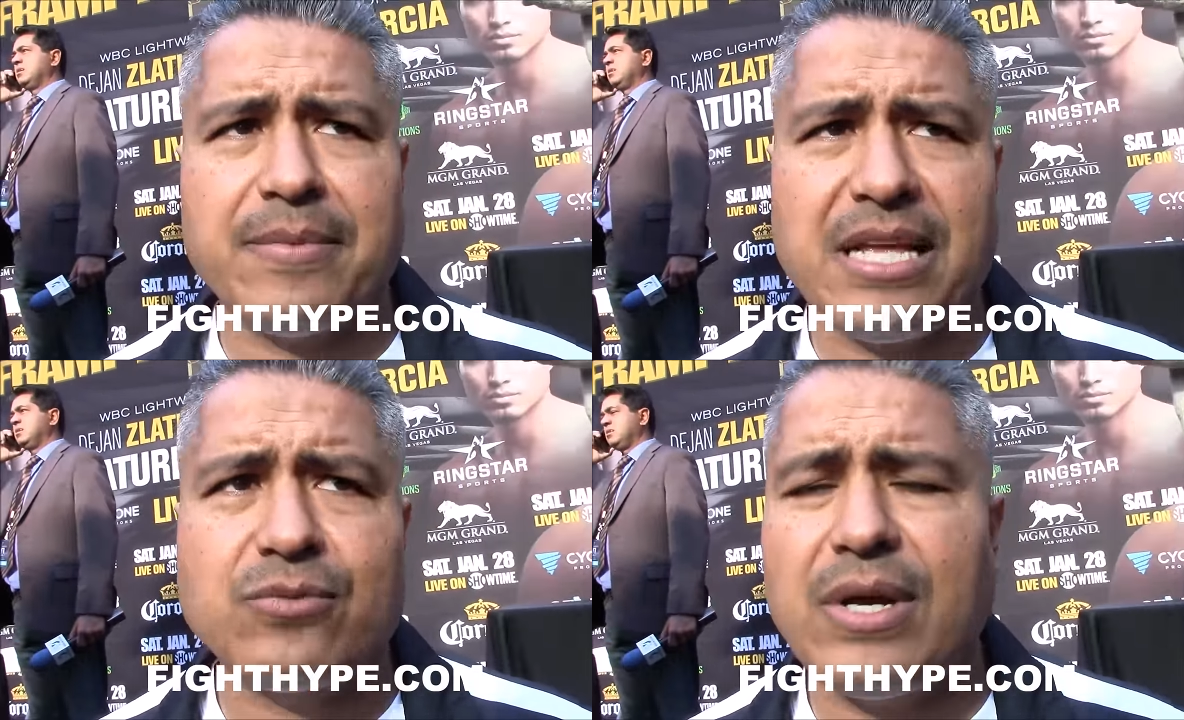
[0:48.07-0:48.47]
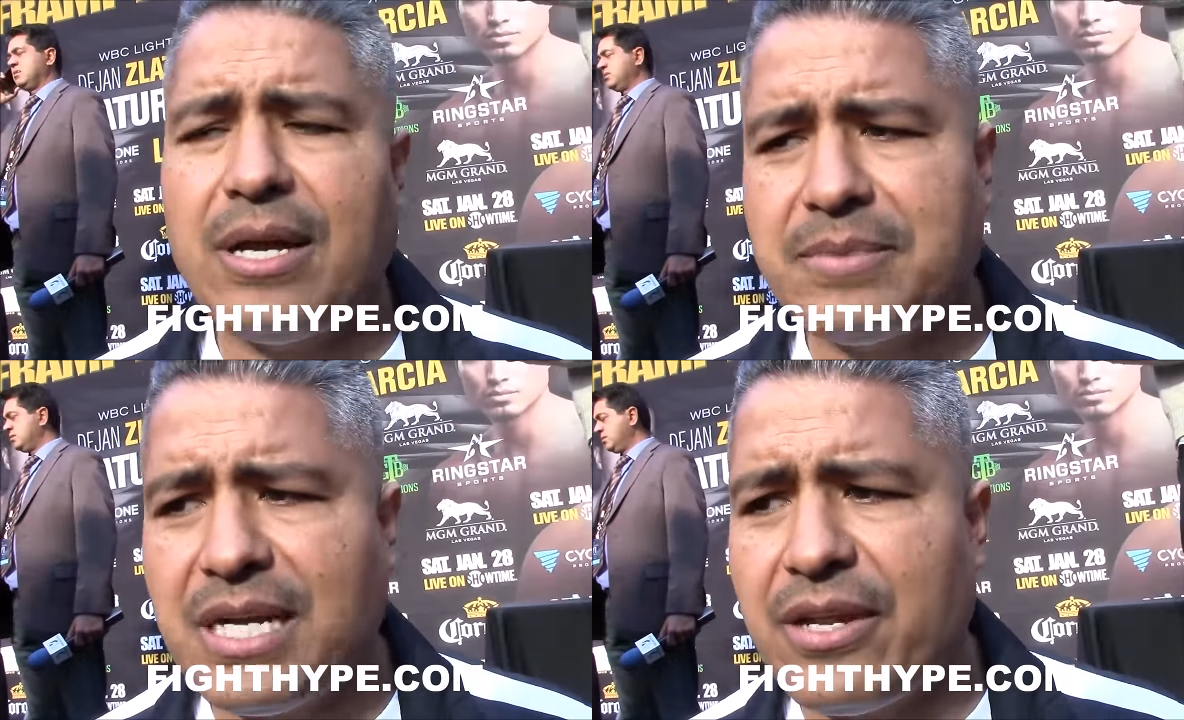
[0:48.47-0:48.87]
Speaker 1: That's why I'm
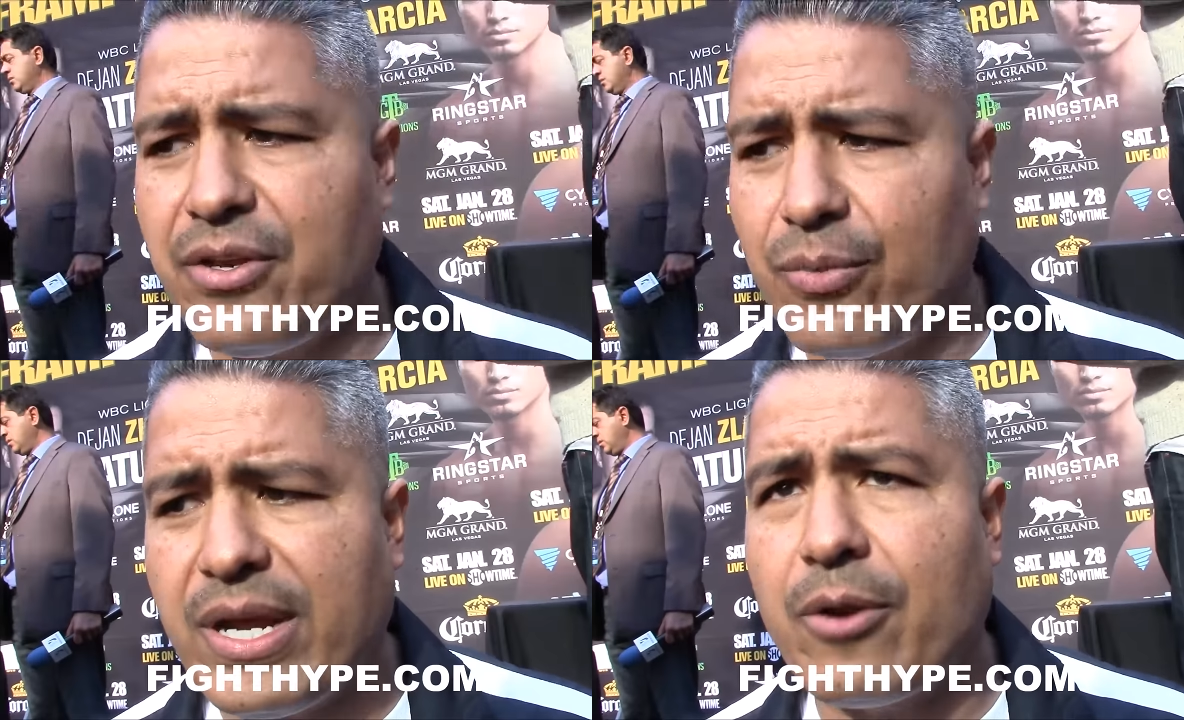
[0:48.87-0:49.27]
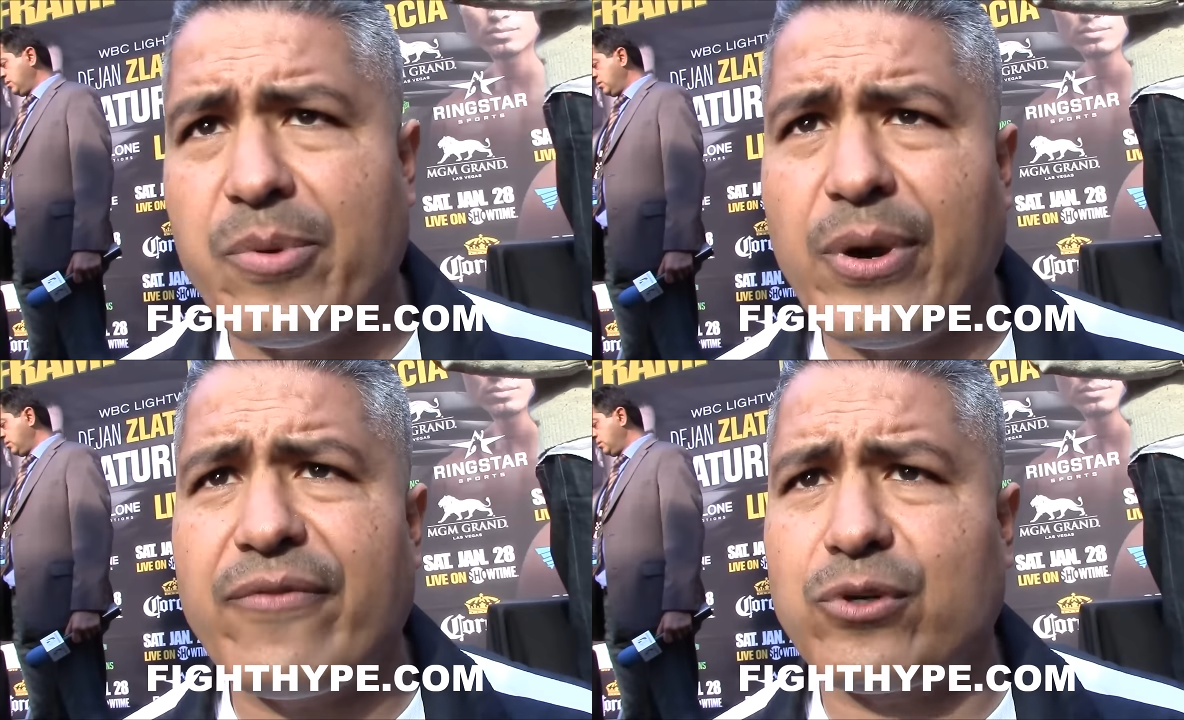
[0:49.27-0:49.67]
telling you, you know we got to be
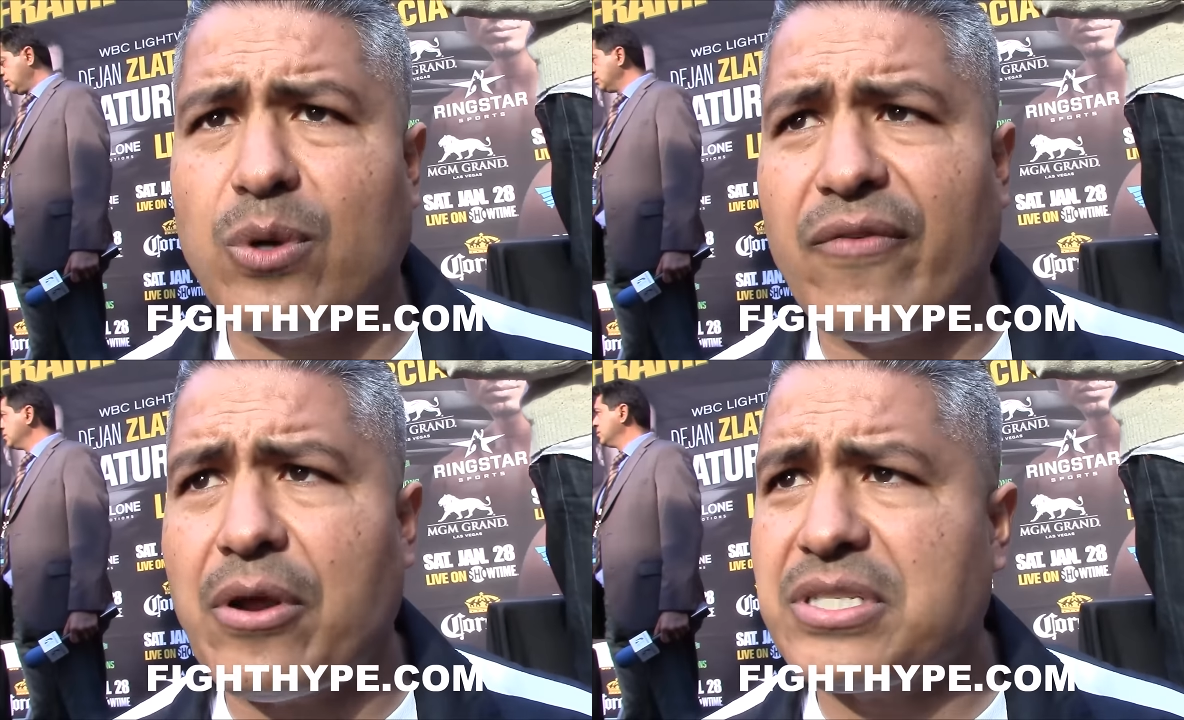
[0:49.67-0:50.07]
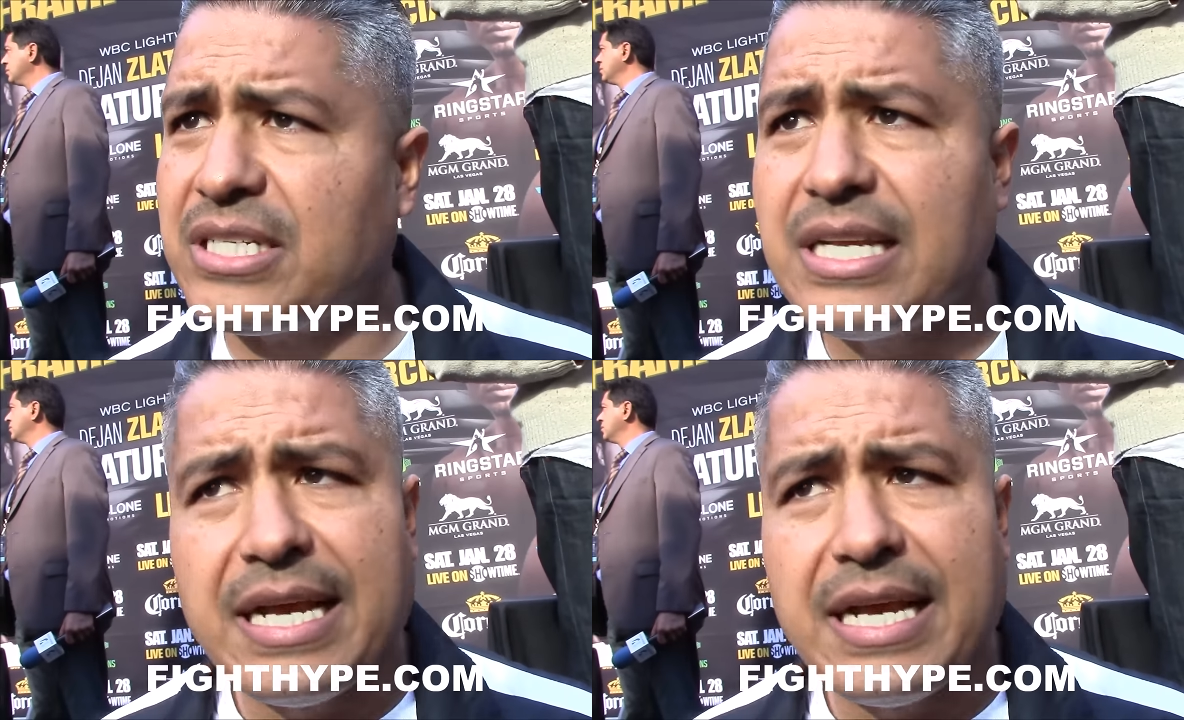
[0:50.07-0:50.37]
ready for twelve rounds because